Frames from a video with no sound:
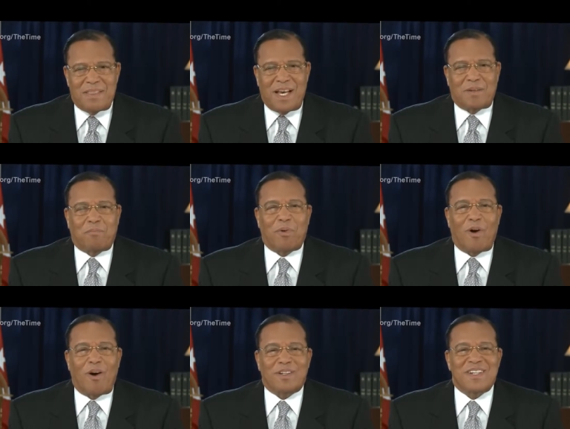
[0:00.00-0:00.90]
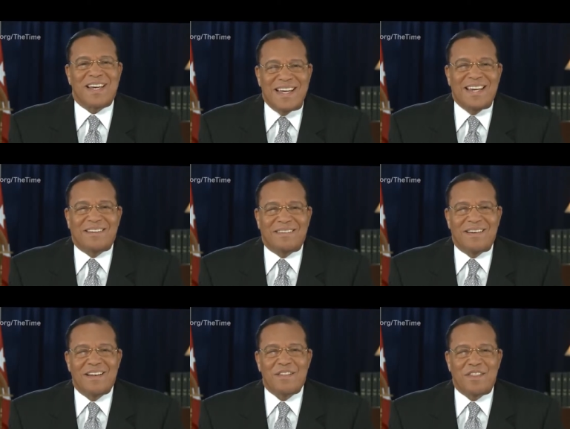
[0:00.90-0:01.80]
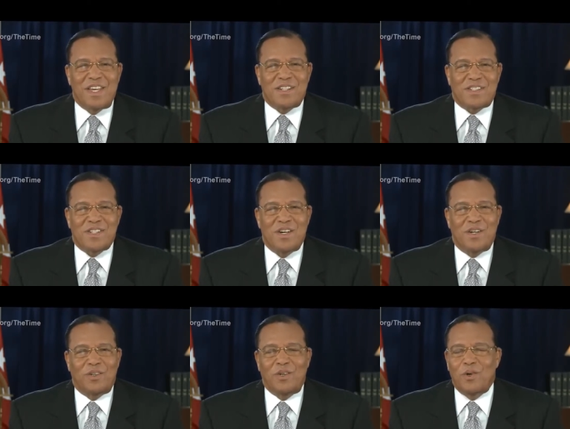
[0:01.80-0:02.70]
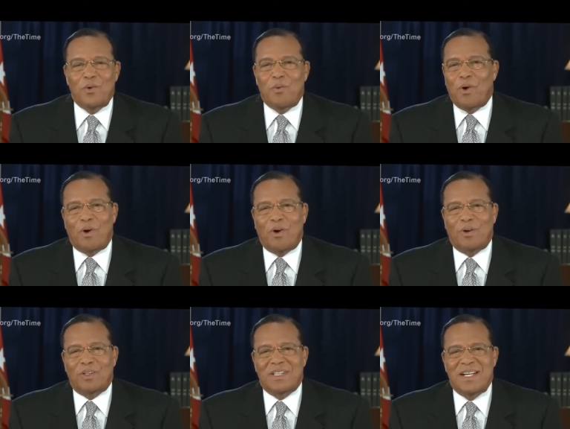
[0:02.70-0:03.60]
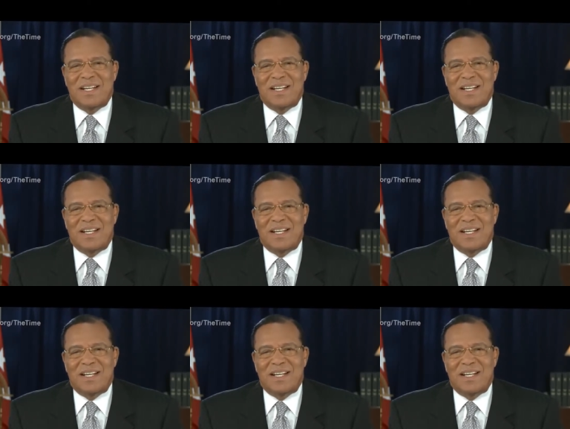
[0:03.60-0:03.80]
that brought in this new world.